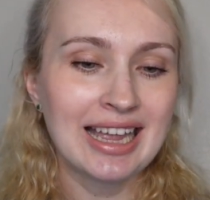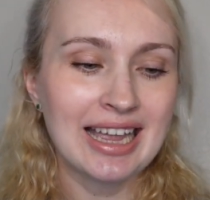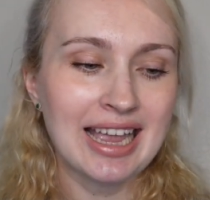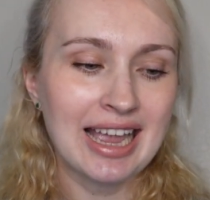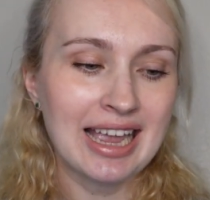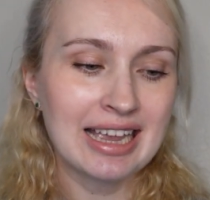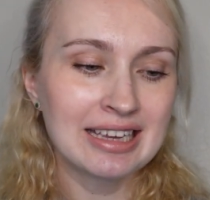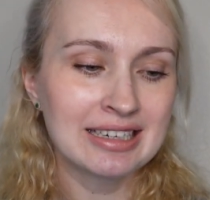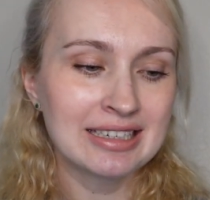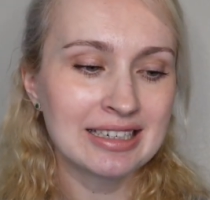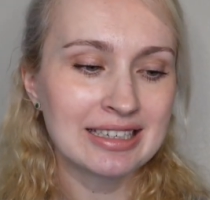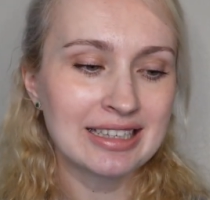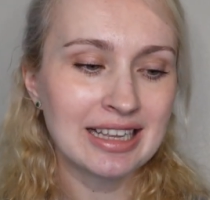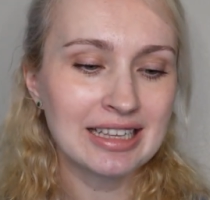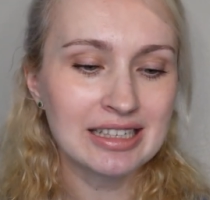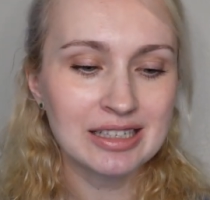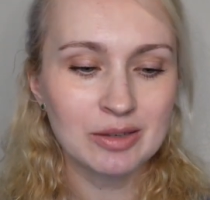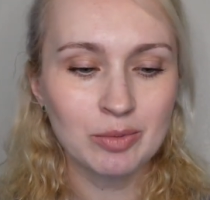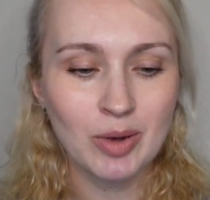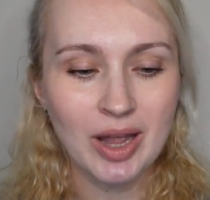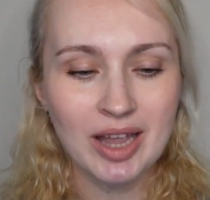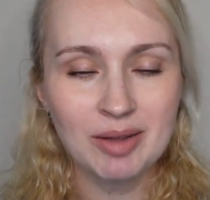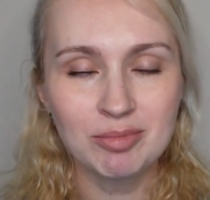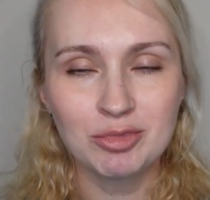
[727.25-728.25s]
and
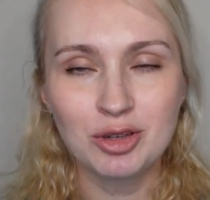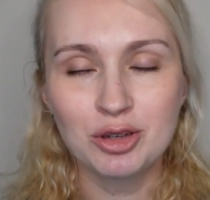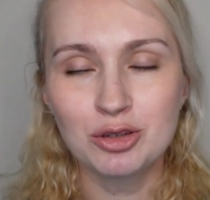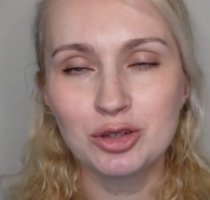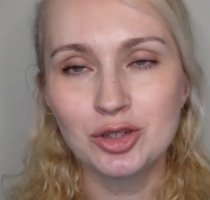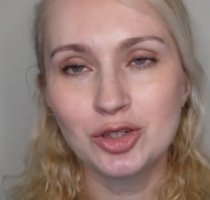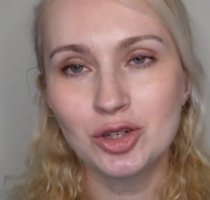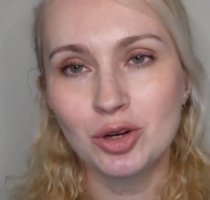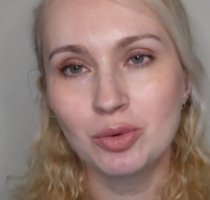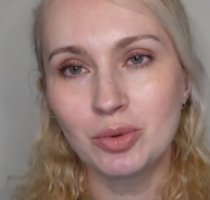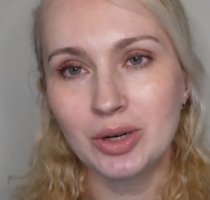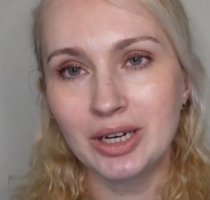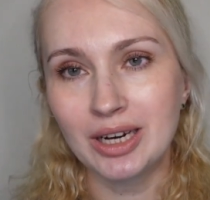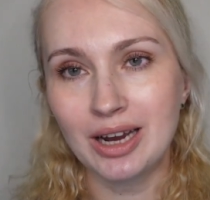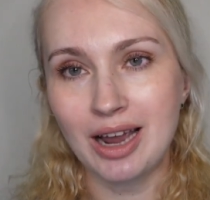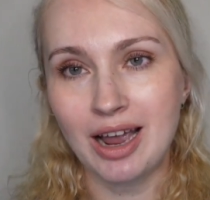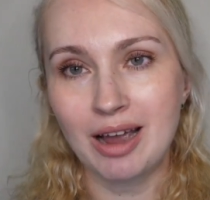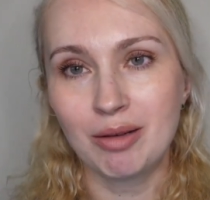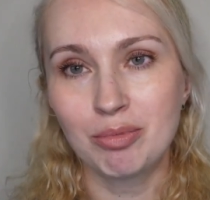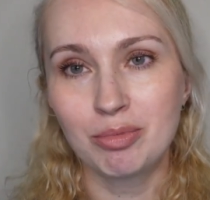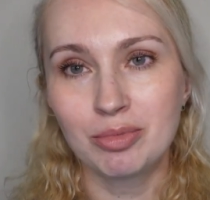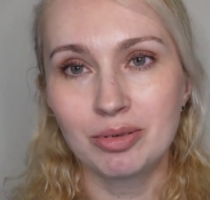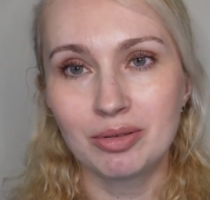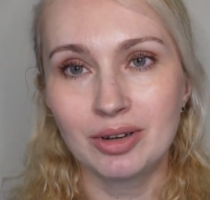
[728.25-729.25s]
that's why I'm not showing
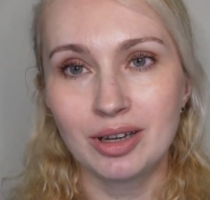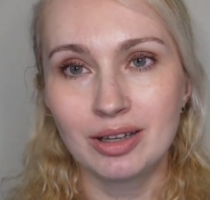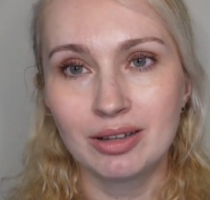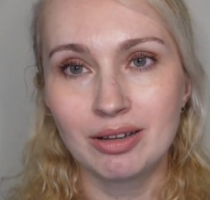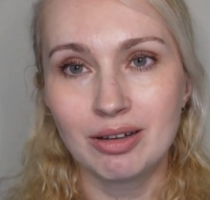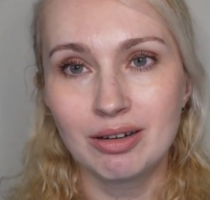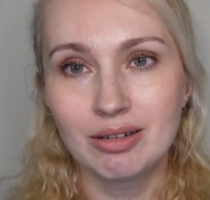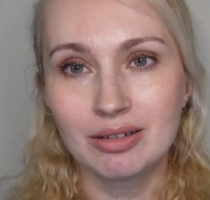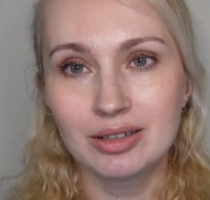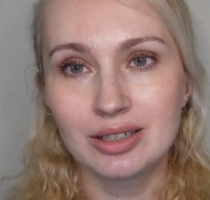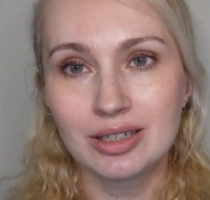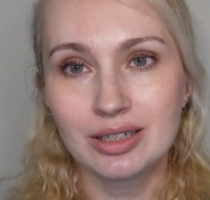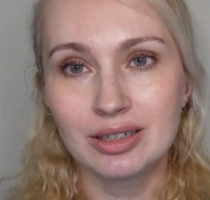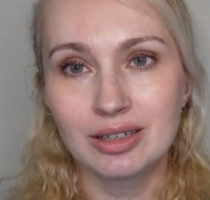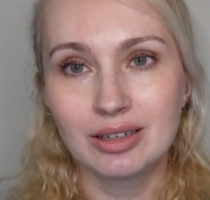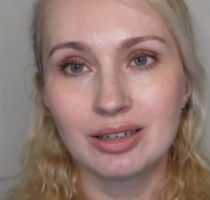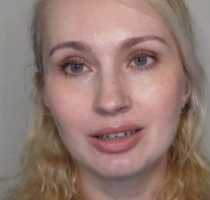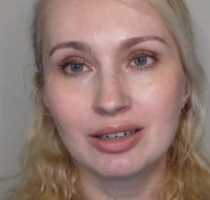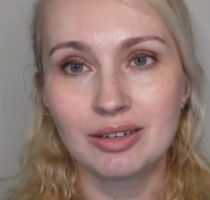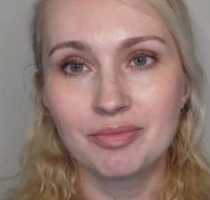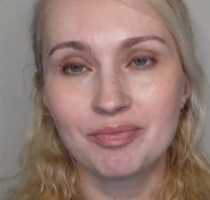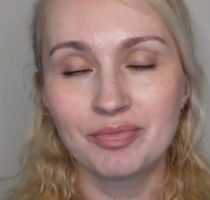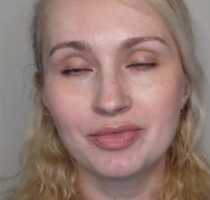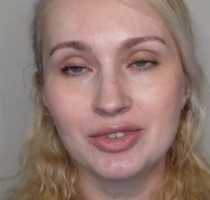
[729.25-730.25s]
up a lot
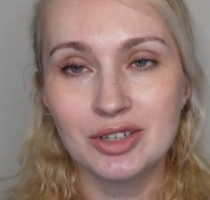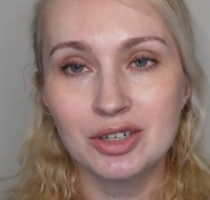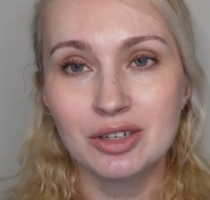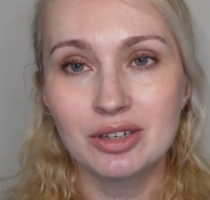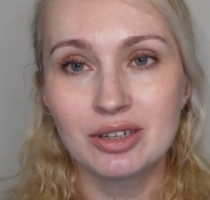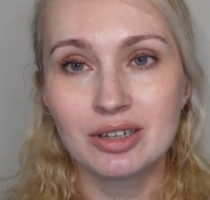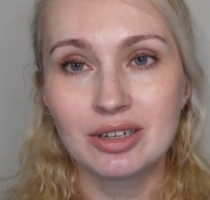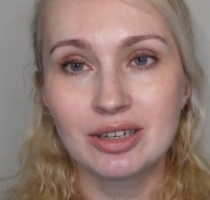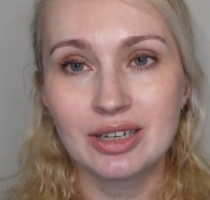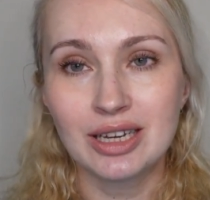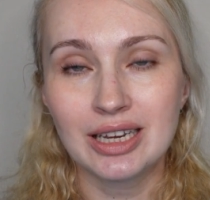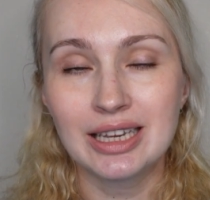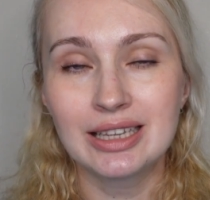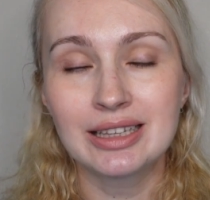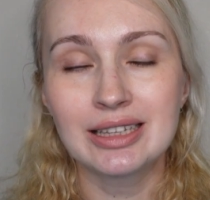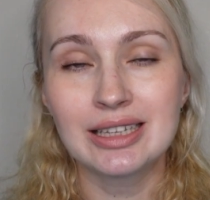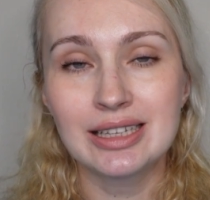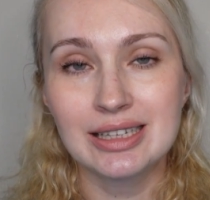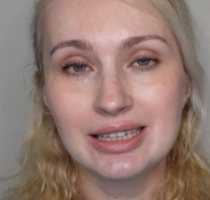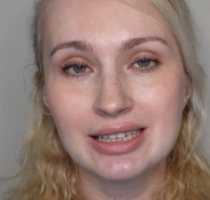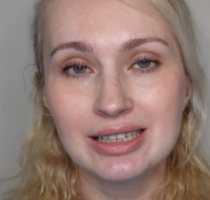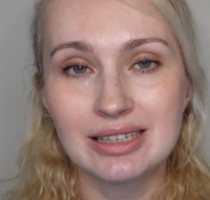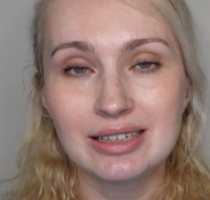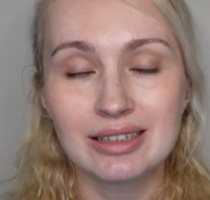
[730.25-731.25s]
um, uh, in
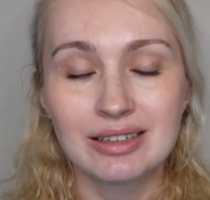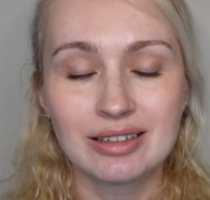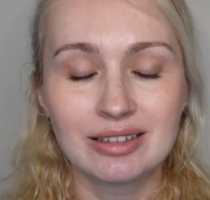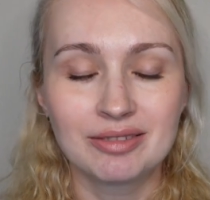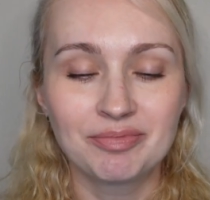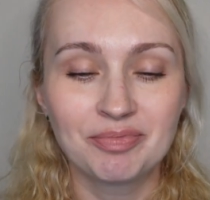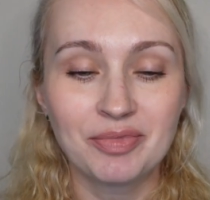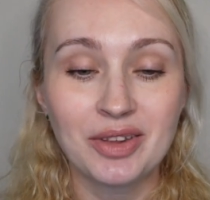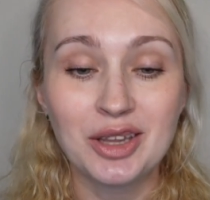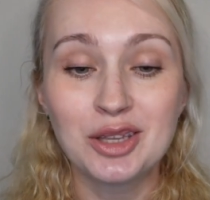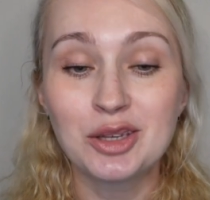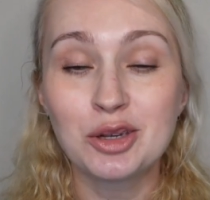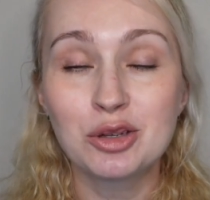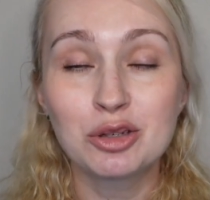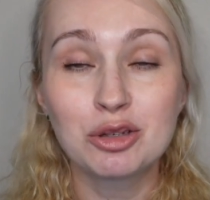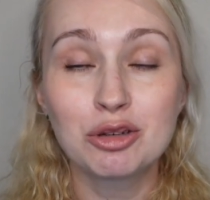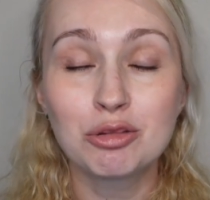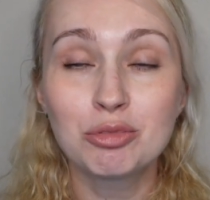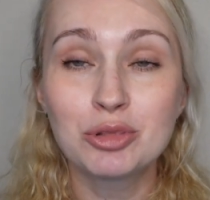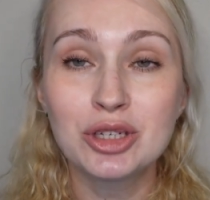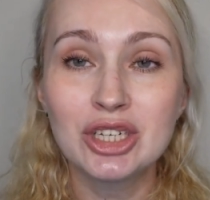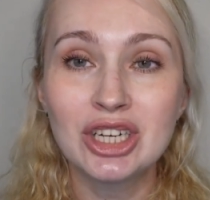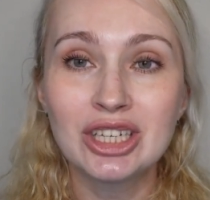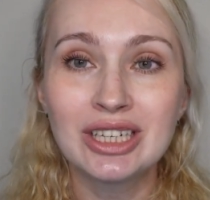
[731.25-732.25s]
this um, in
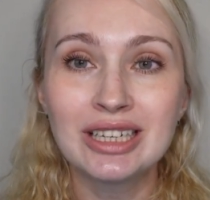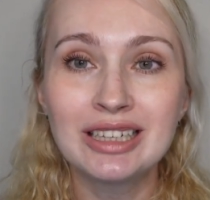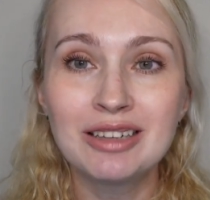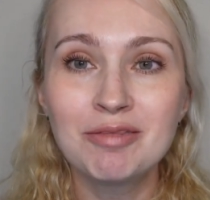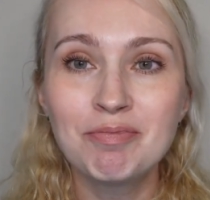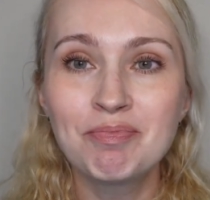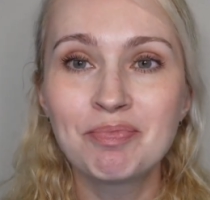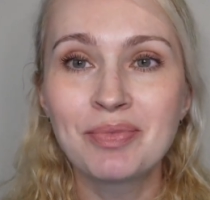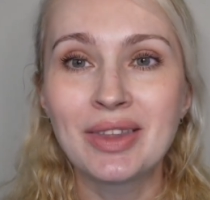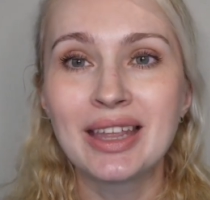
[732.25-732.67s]
YouTube channel